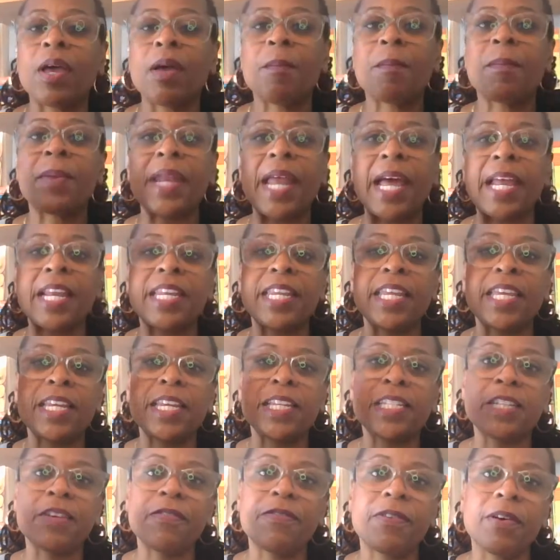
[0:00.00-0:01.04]
but I
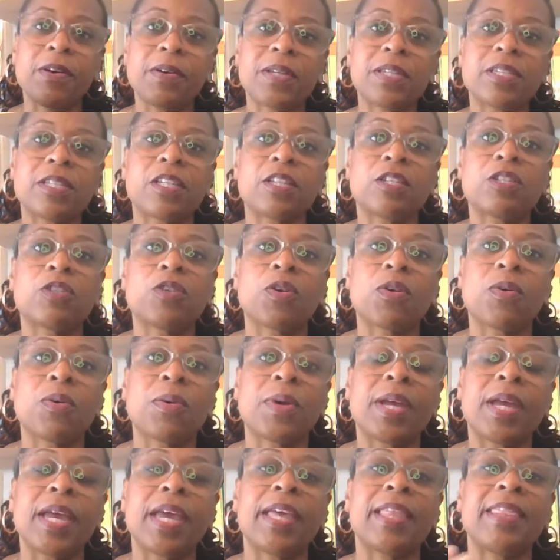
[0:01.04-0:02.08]
needed to focus the
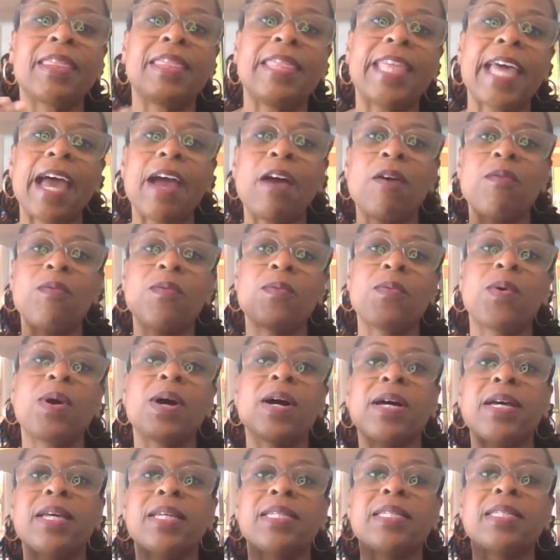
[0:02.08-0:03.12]
story, and that
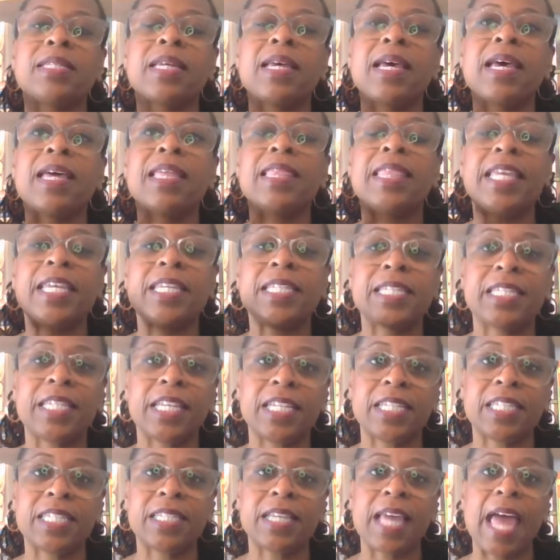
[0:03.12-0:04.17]
was the
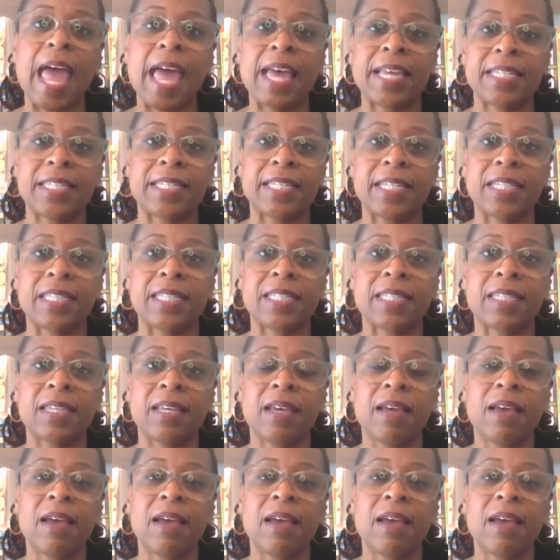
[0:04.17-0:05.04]
sense essence.